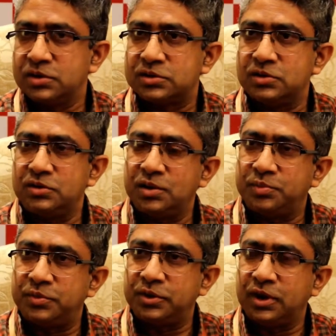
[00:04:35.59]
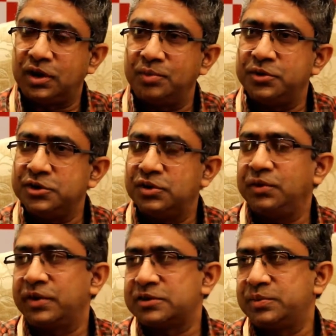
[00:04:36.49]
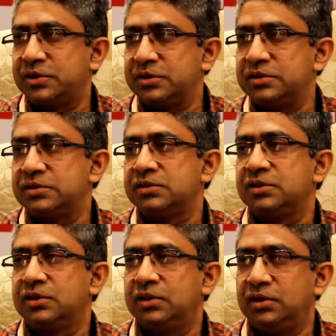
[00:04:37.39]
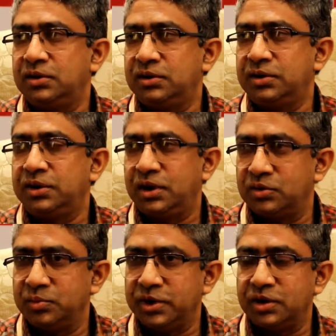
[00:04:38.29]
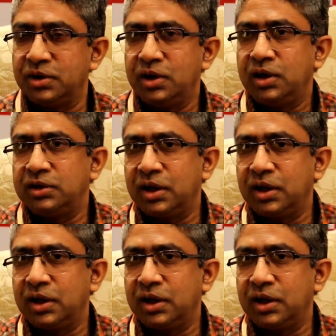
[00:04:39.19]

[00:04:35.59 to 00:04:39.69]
So the company should have expertise in our domain.